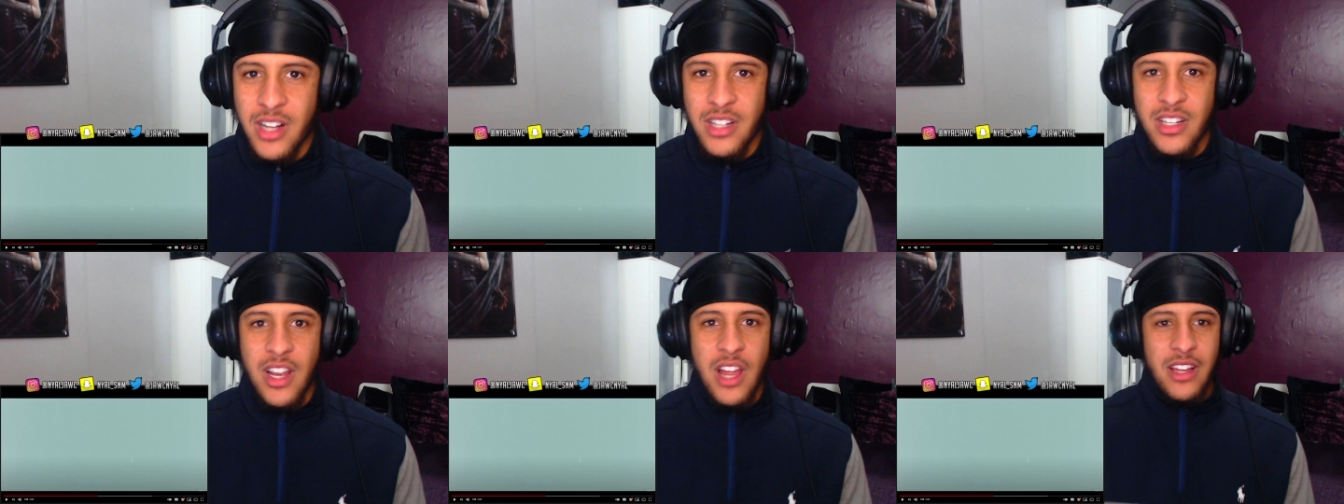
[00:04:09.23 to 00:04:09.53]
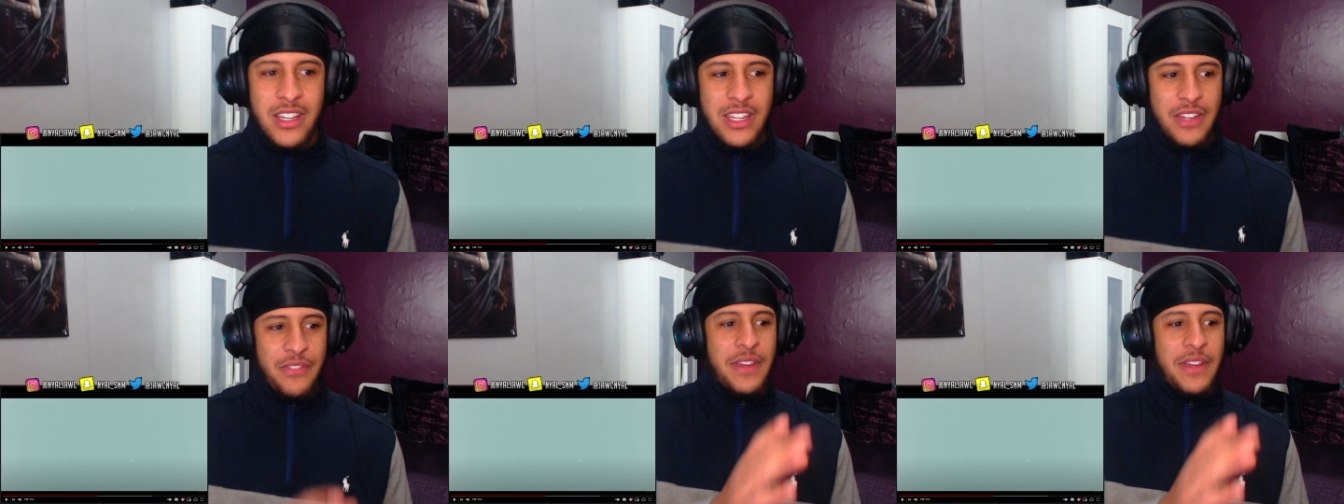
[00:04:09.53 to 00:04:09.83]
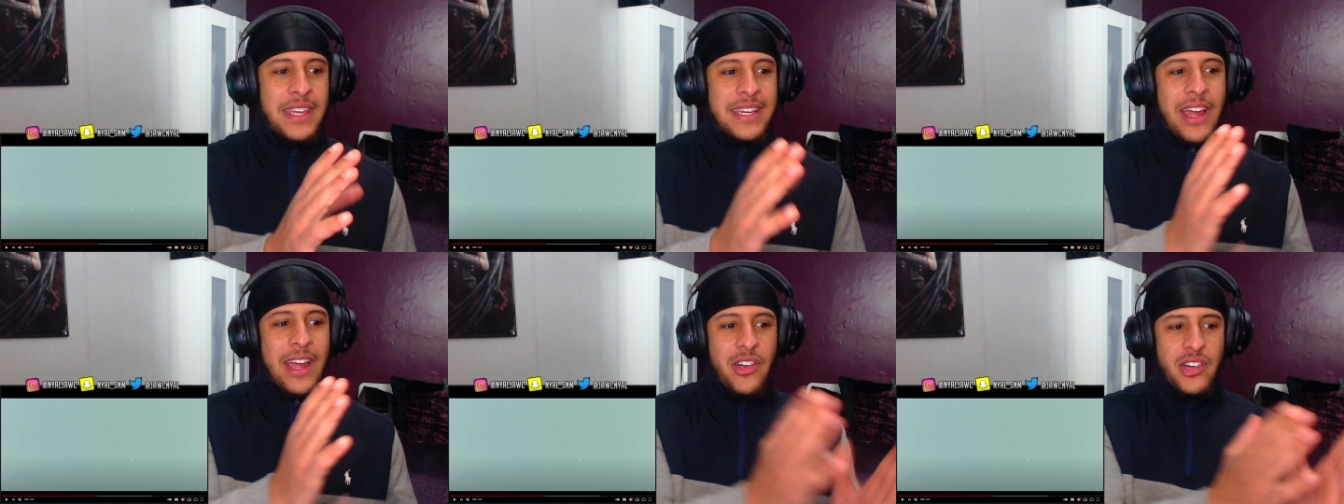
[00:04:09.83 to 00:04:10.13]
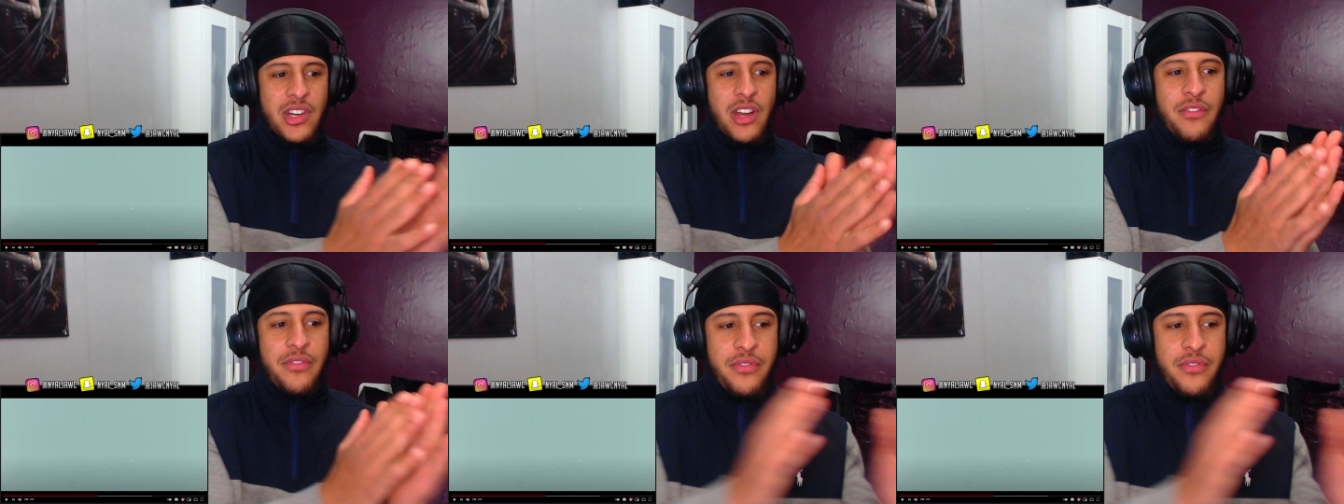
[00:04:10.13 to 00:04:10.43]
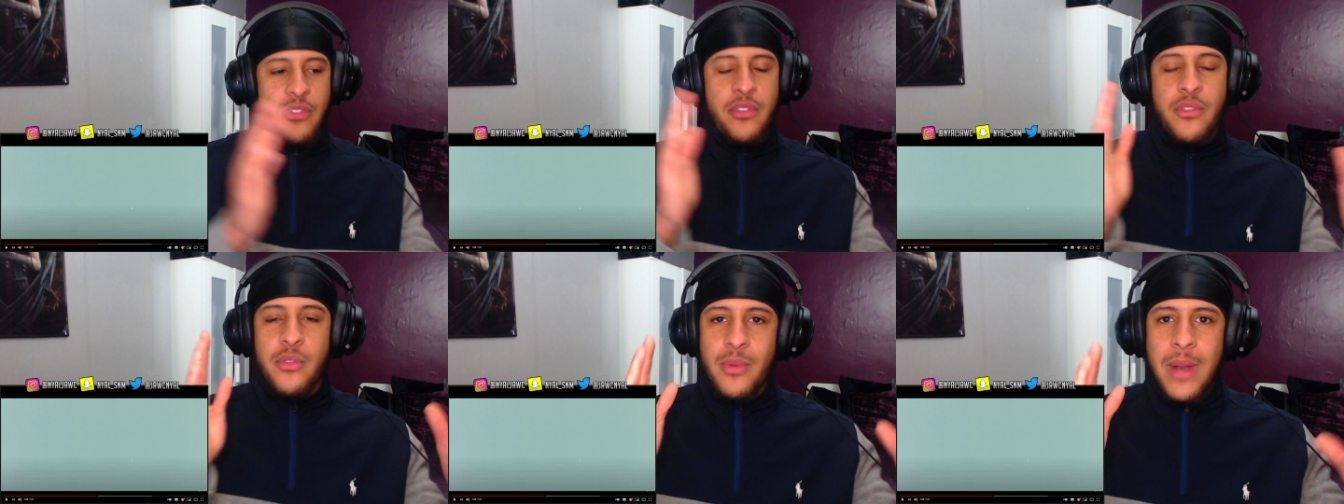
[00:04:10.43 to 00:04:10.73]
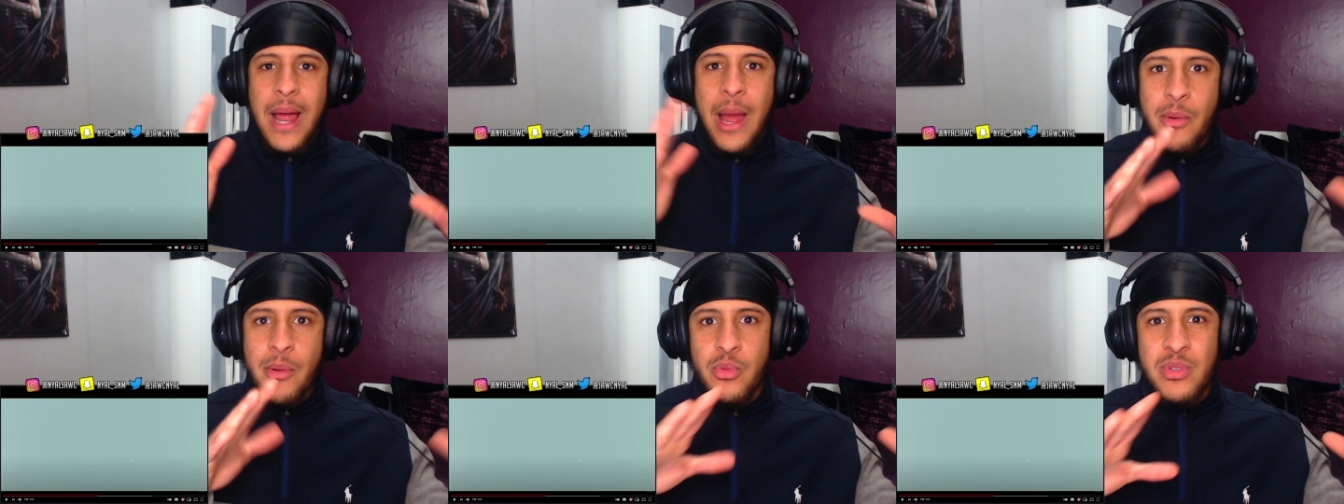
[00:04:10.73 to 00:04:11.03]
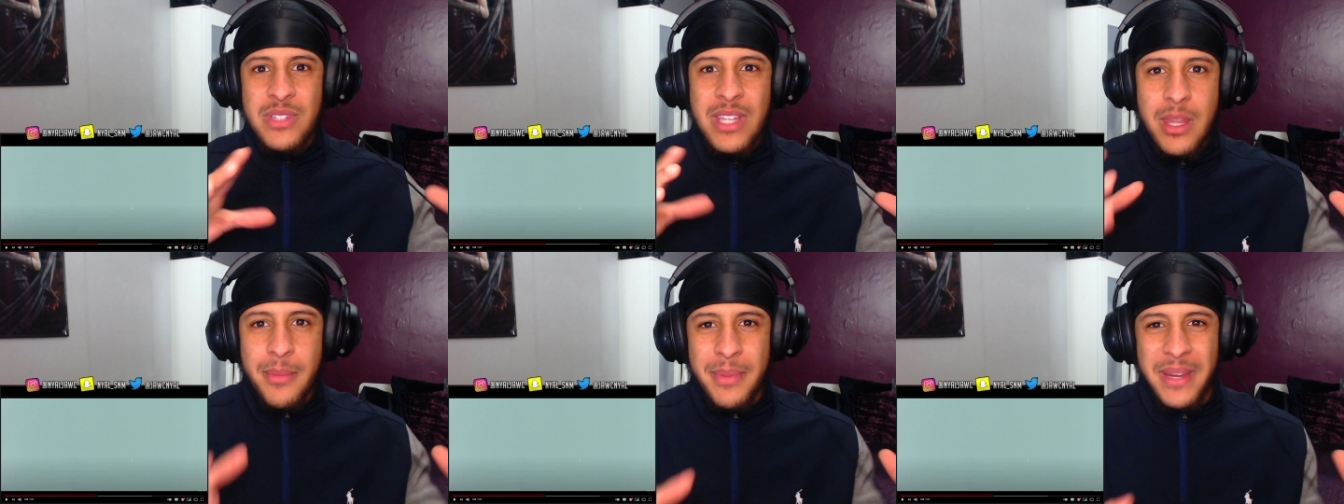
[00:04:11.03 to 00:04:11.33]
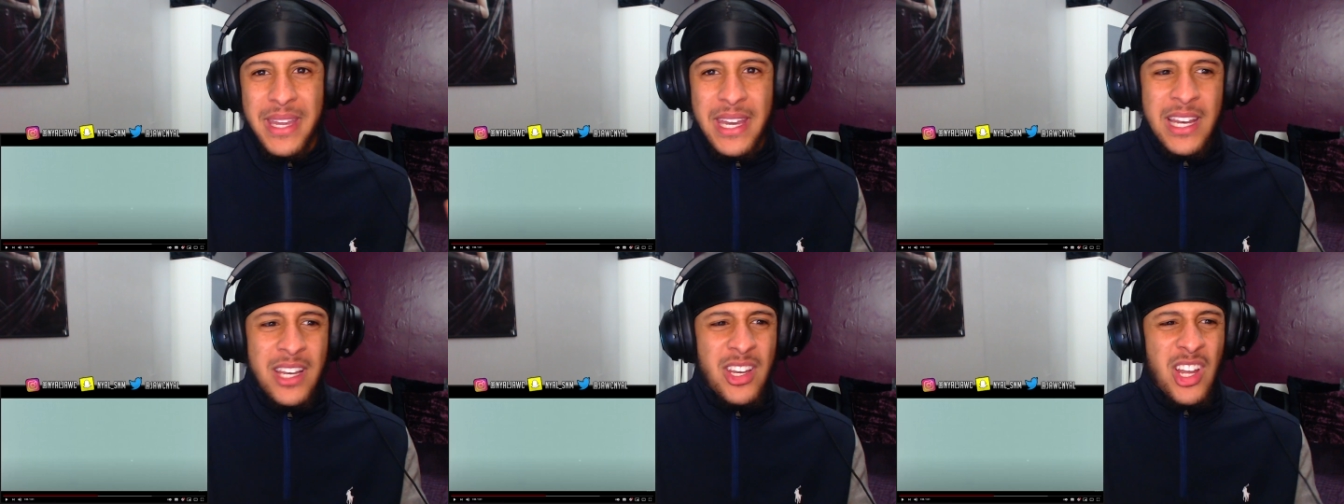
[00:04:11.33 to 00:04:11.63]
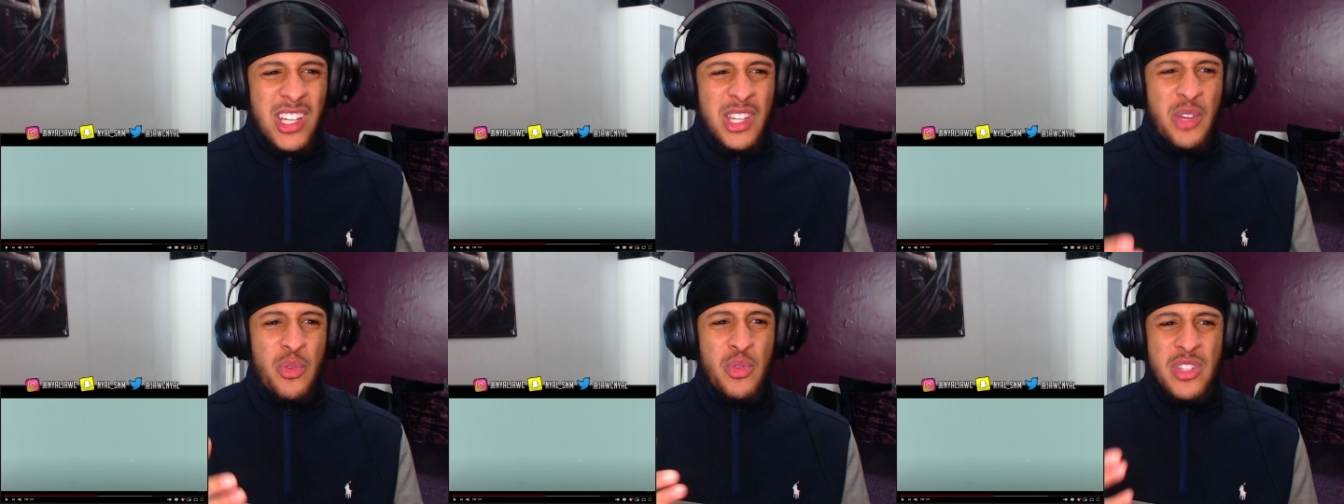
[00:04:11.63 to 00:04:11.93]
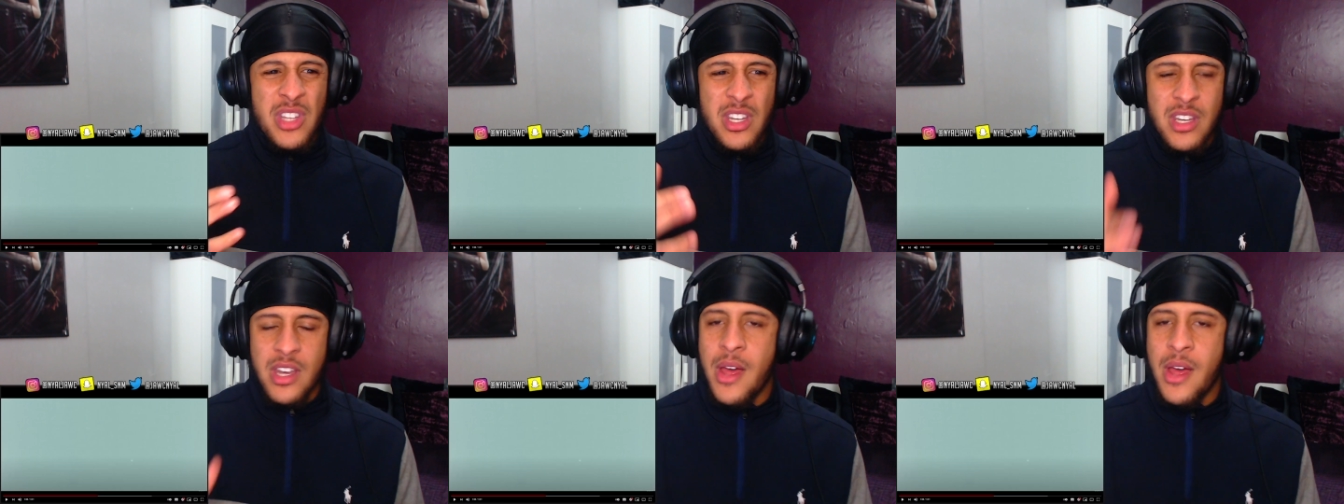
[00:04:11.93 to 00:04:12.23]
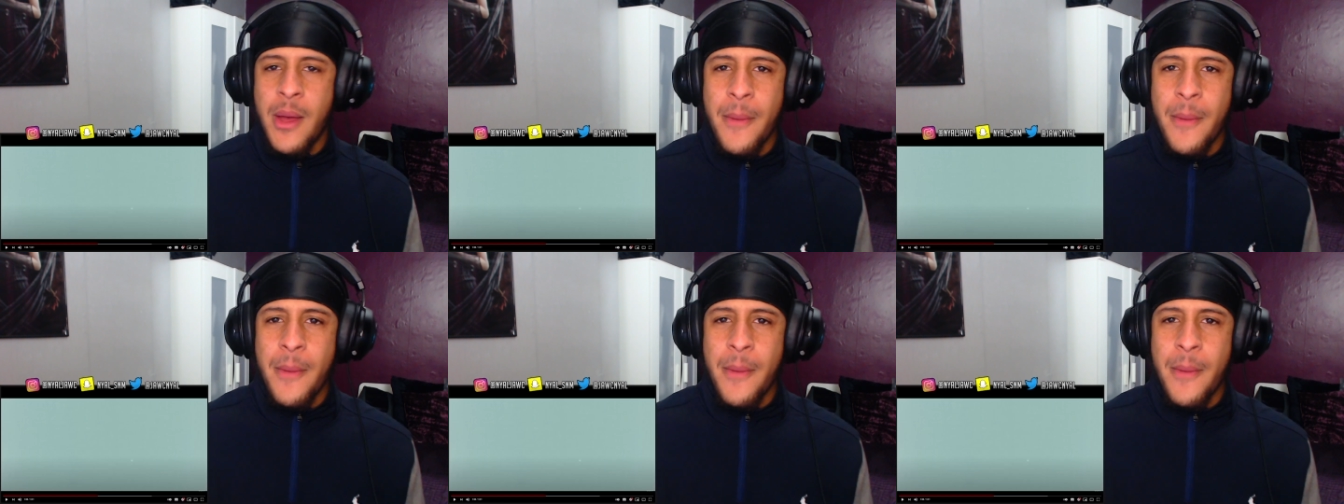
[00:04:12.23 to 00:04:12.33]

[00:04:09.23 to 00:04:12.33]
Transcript: Like, if he carried on through how he was at the beginning, like, it wasn't...